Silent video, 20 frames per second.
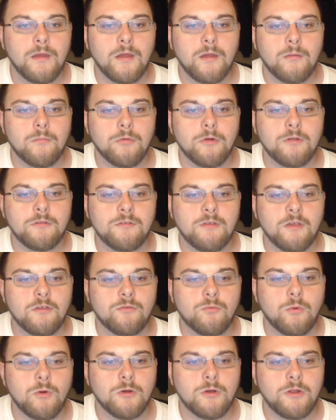
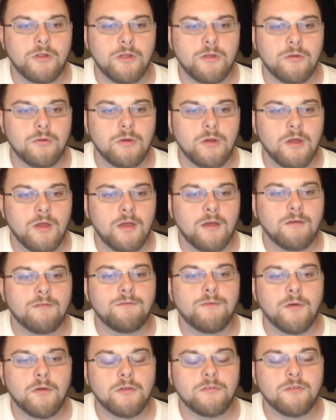Princess, what are you?
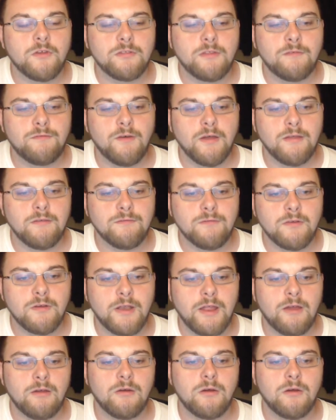Focus on the fight for now.